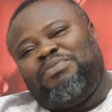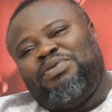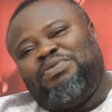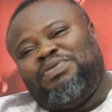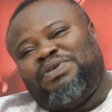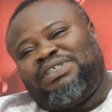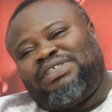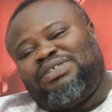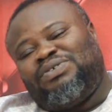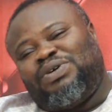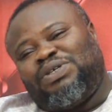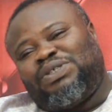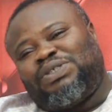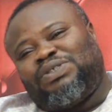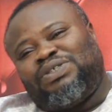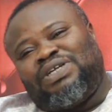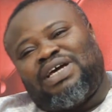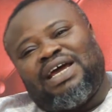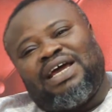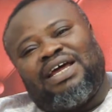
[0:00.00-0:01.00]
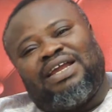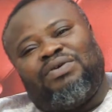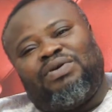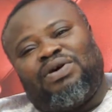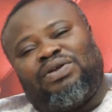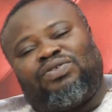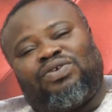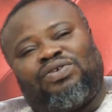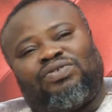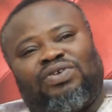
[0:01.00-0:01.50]
me say was so that I know
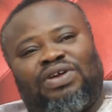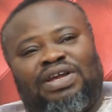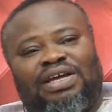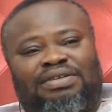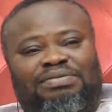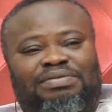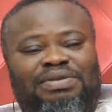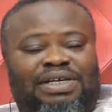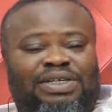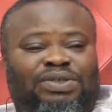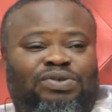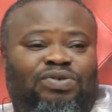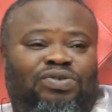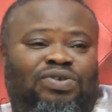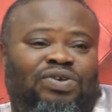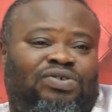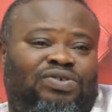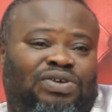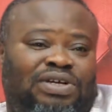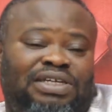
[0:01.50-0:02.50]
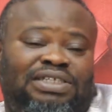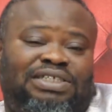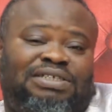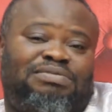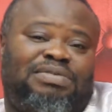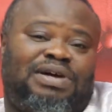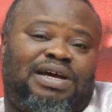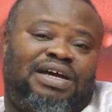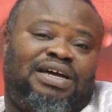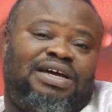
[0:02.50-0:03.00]
what toilet we so toilet
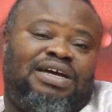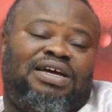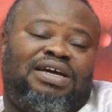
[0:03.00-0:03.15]
ma.